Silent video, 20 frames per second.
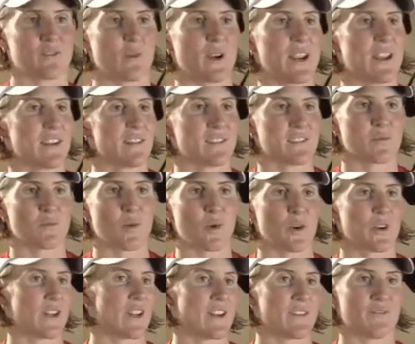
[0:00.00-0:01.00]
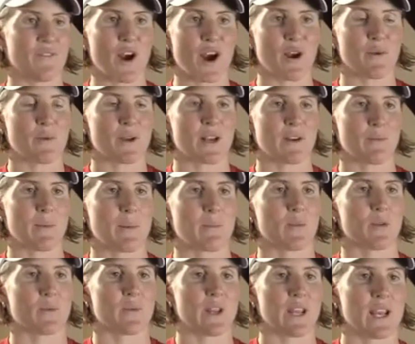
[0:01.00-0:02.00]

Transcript: a great sporting environment. I remember we